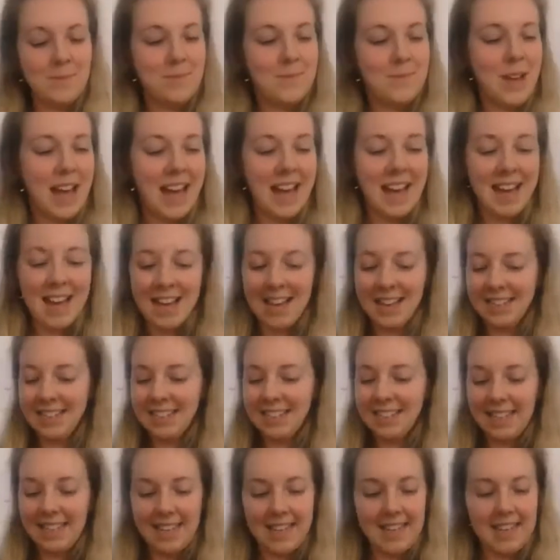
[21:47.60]

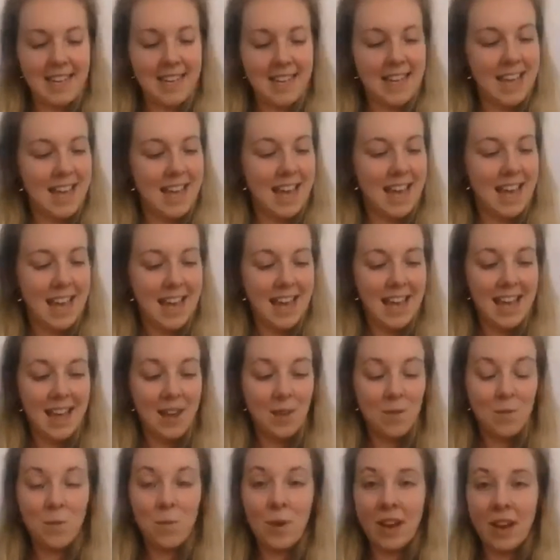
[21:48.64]

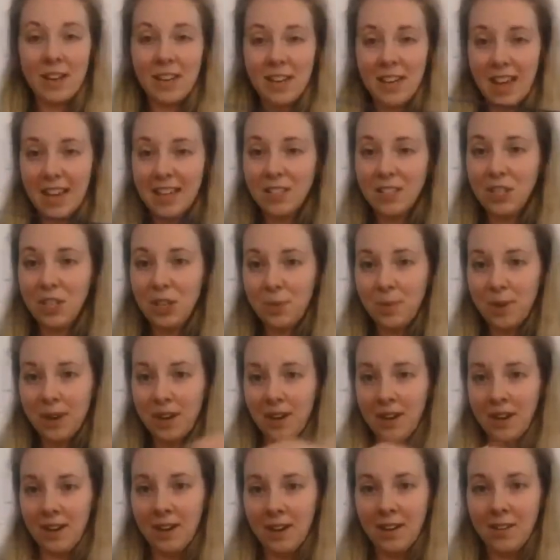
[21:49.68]
And as you
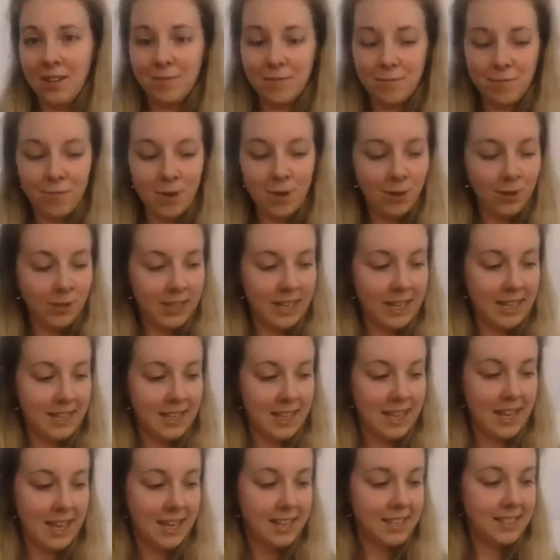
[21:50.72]
are rolling
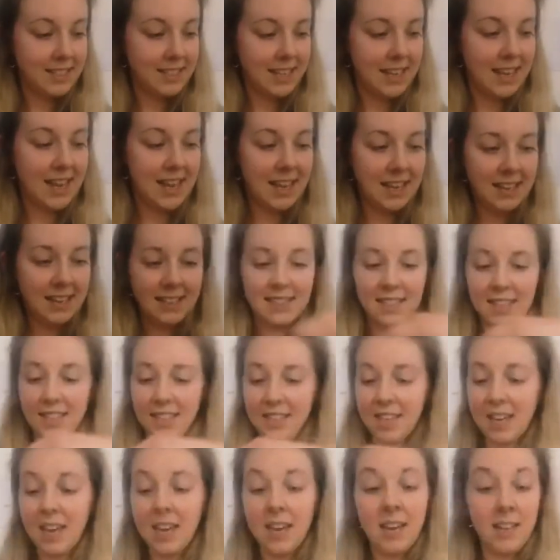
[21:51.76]
this and
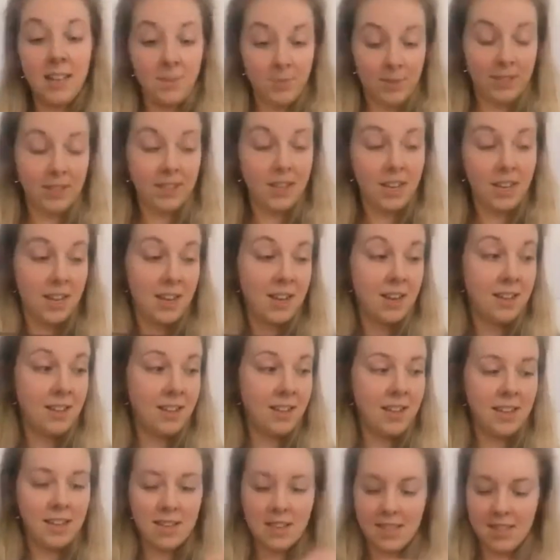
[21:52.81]

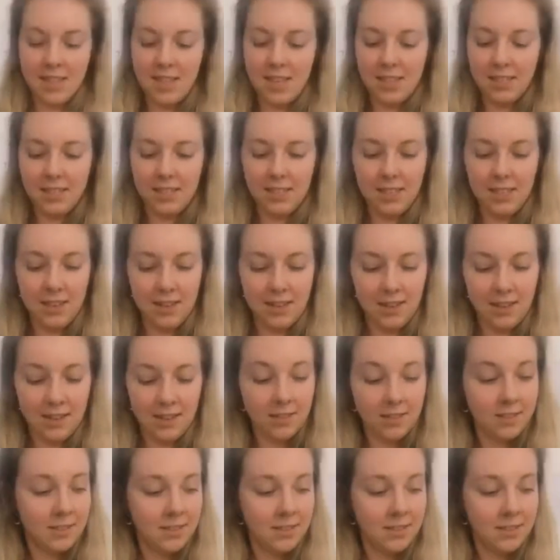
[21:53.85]
curling this yarn,